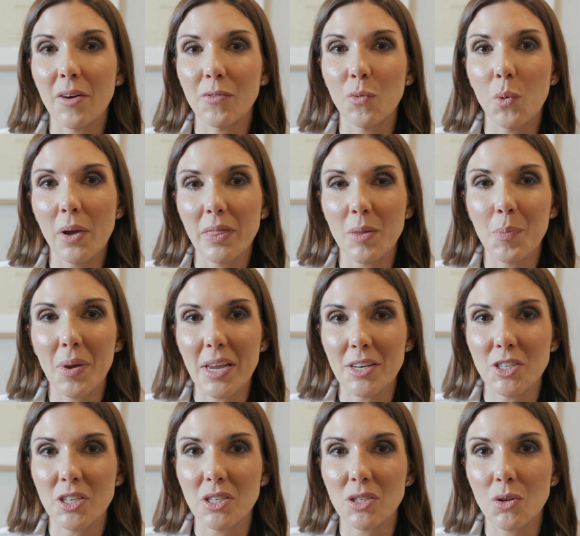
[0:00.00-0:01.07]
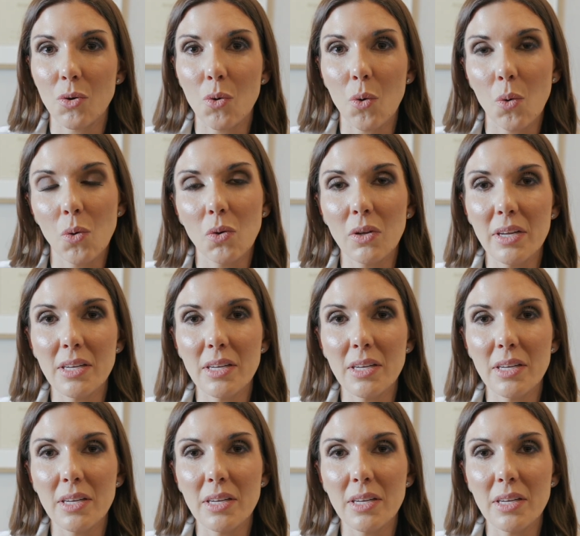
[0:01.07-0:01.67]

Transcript: of what the patient's goal